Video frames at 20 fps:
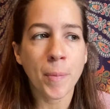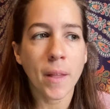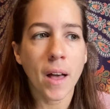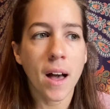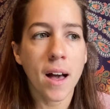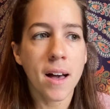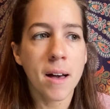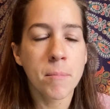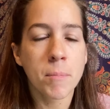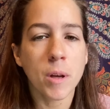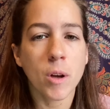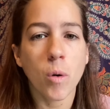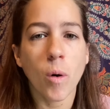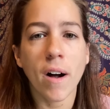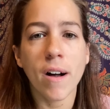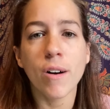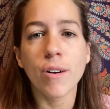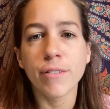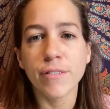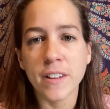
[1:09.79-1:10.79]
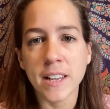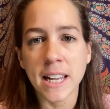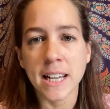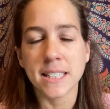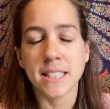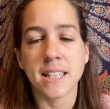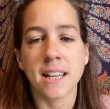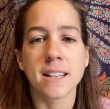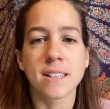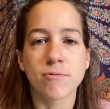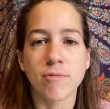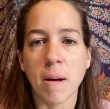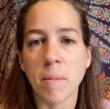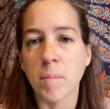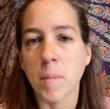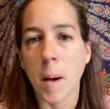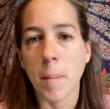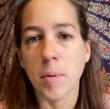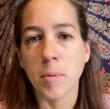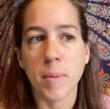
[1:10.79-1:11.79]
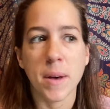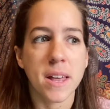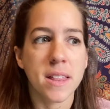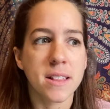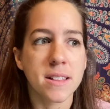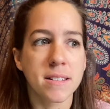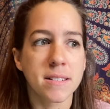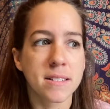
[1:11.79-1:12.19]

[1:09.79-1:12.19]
Quite often as things ramp up a bit,